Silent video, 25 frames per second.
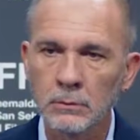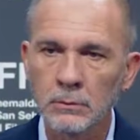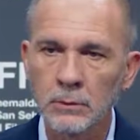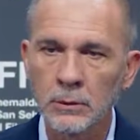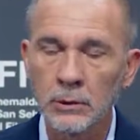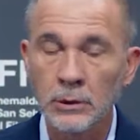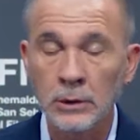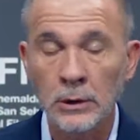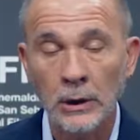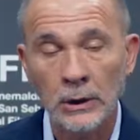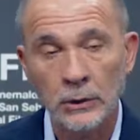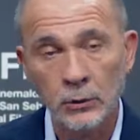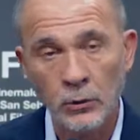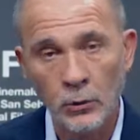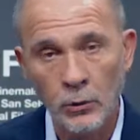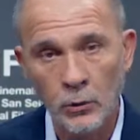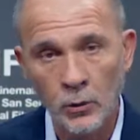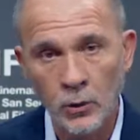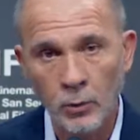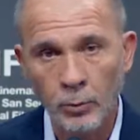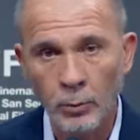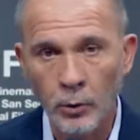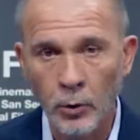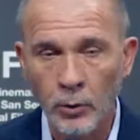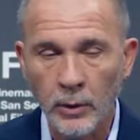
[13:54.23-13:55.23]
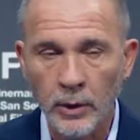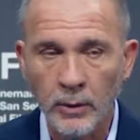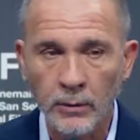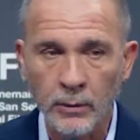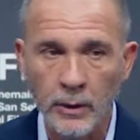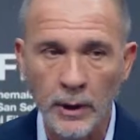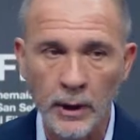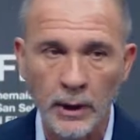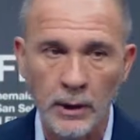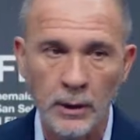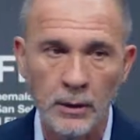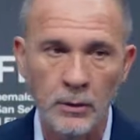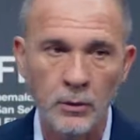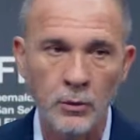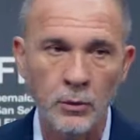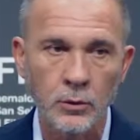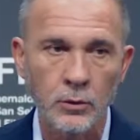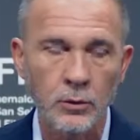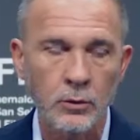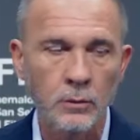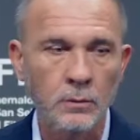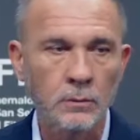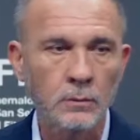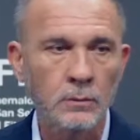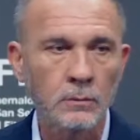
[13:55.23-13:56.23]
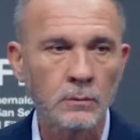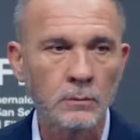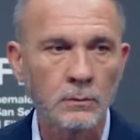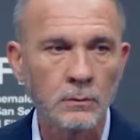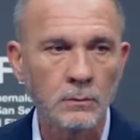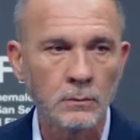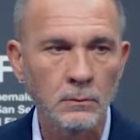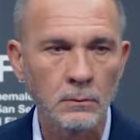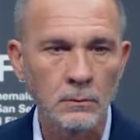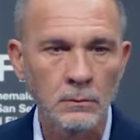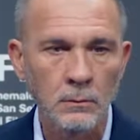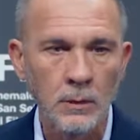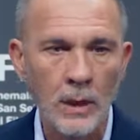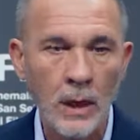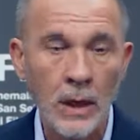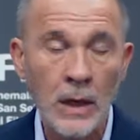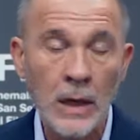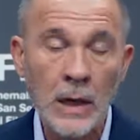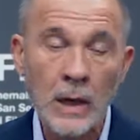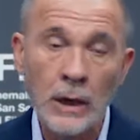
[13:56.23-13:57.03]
men, that they're poor old men.